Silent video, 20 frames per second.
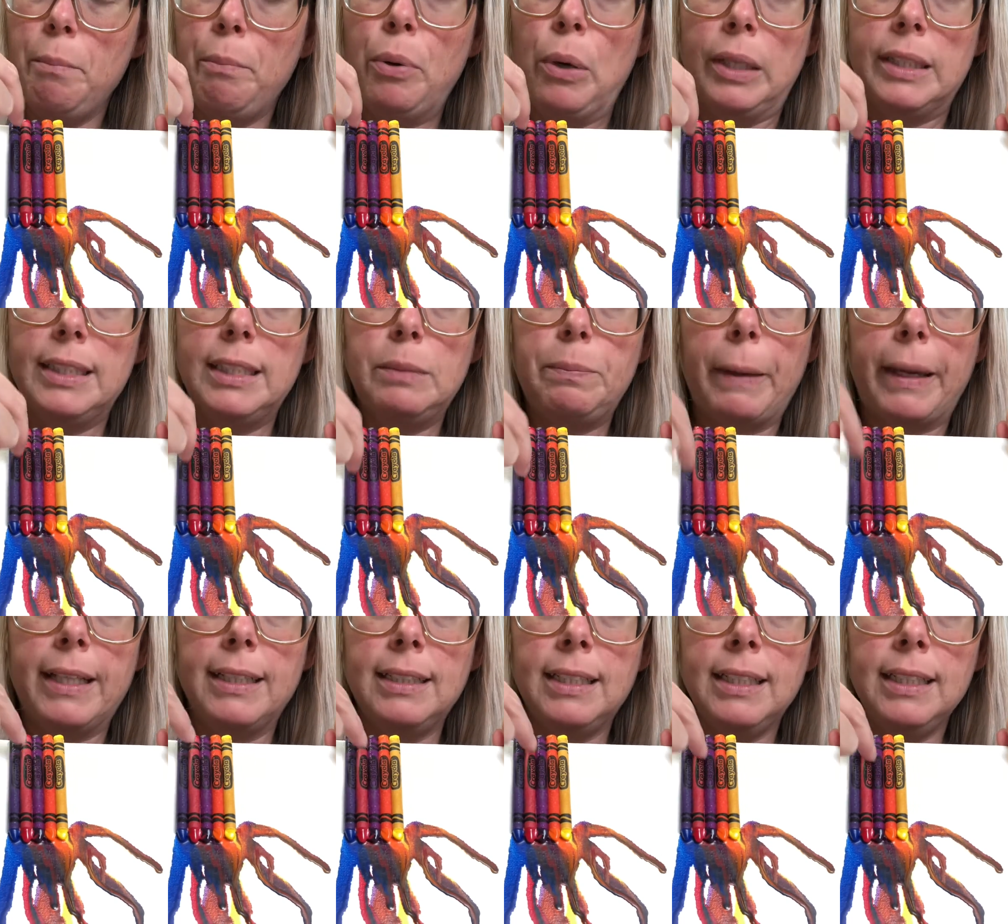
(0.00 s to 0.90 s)
put
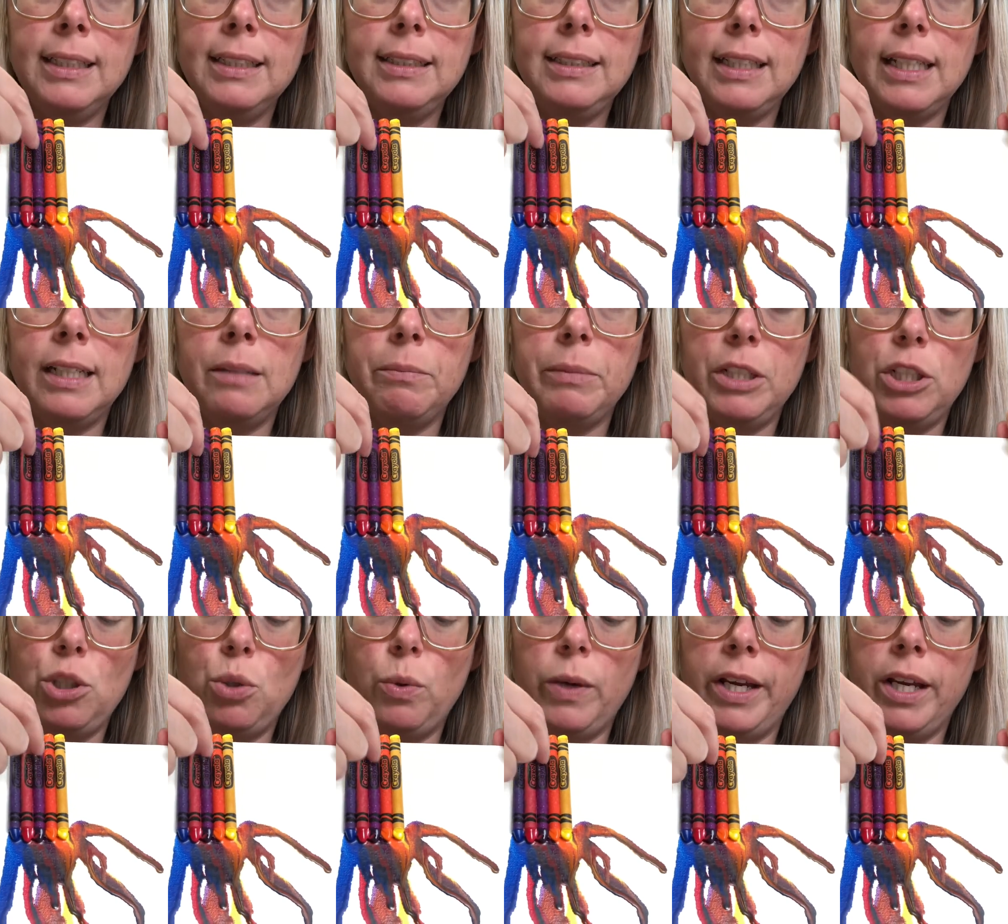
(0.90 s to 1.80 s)
spaces in
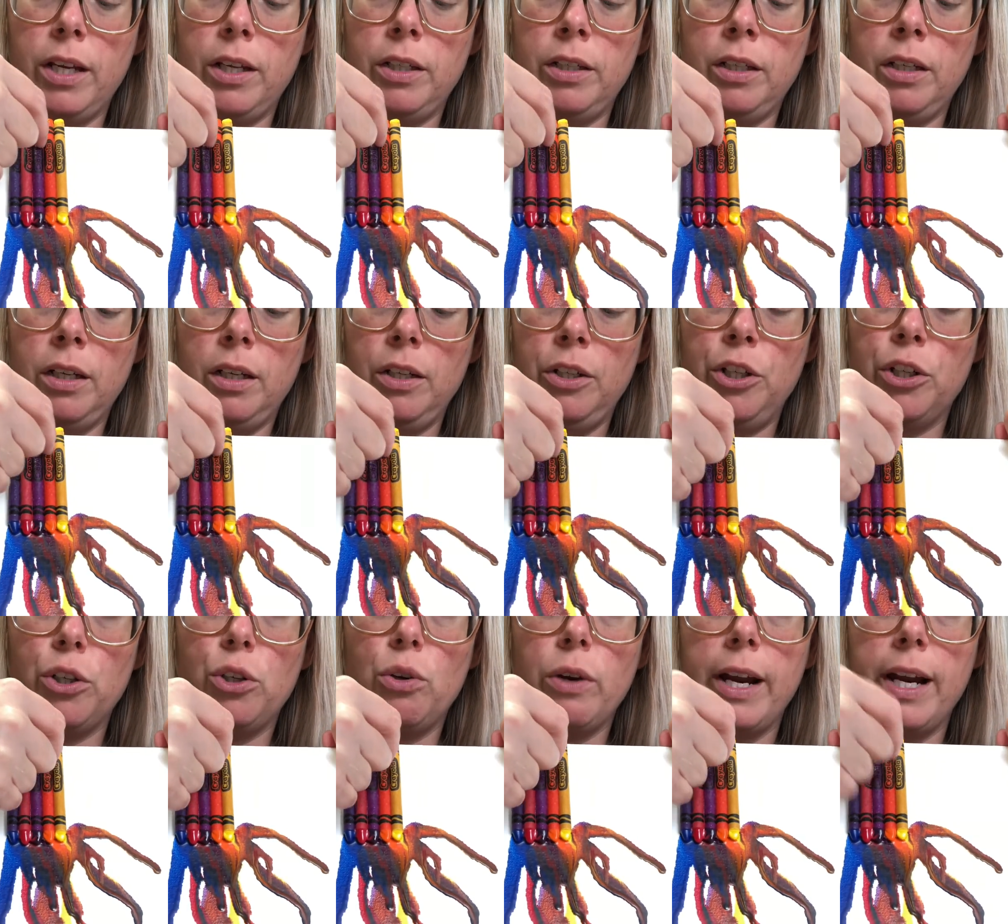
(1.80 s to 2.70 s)
between
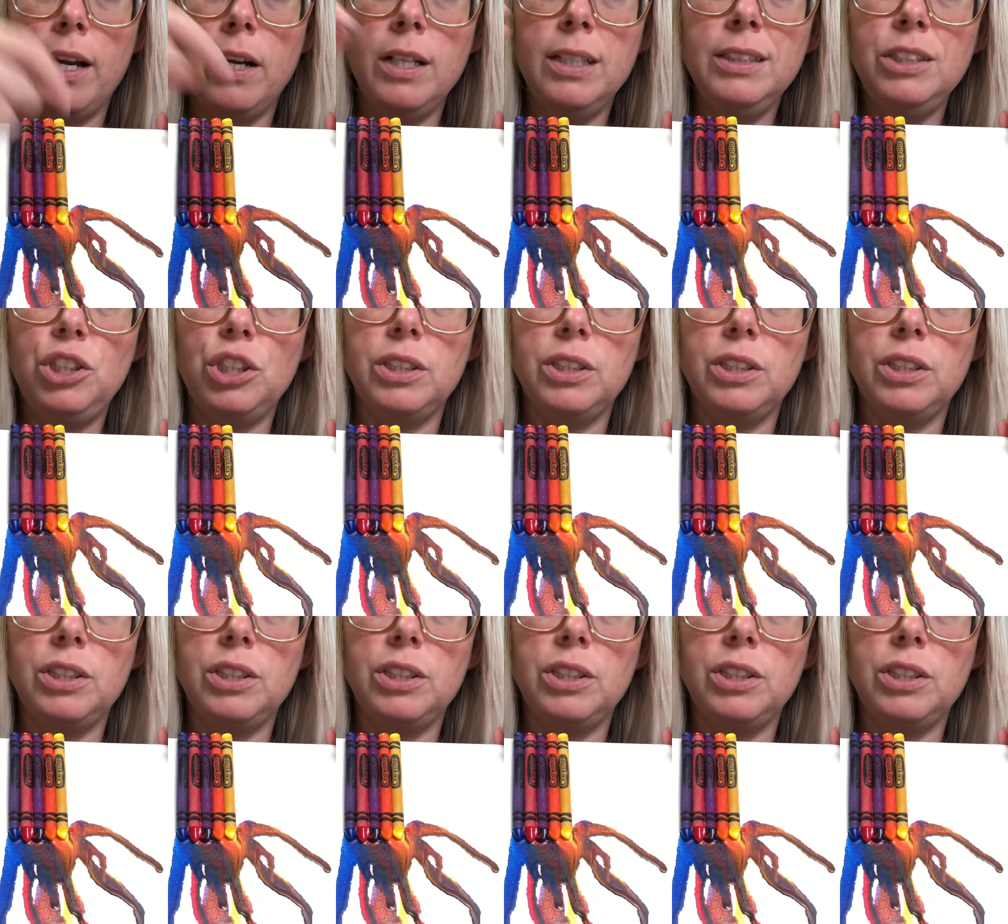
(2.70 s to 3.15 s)
your crayons,